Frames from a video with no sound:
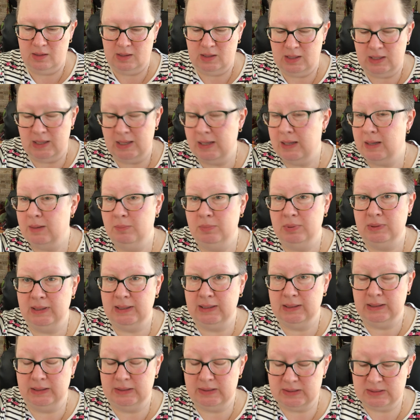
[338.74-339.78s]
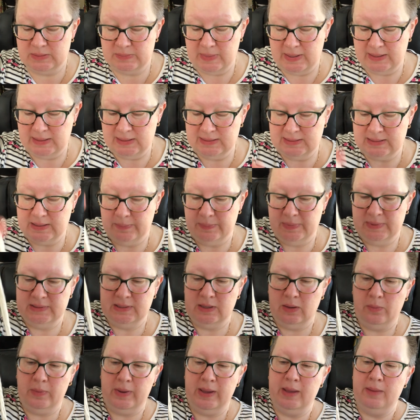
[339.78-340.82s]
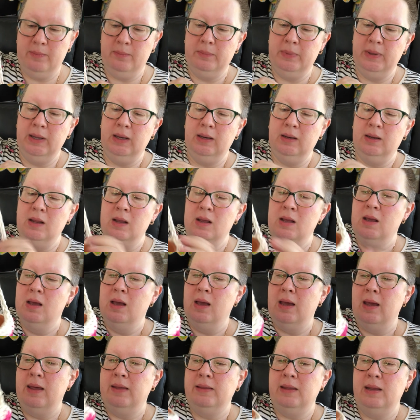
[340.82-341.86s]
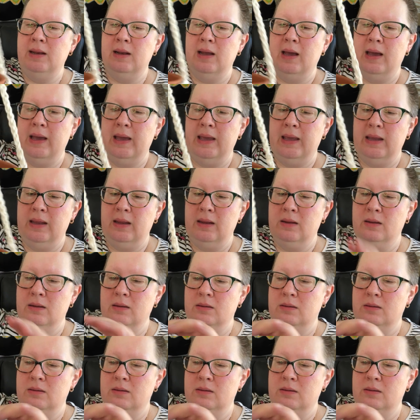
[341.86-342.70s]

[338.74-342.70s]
I completely just made this up as I went, and then I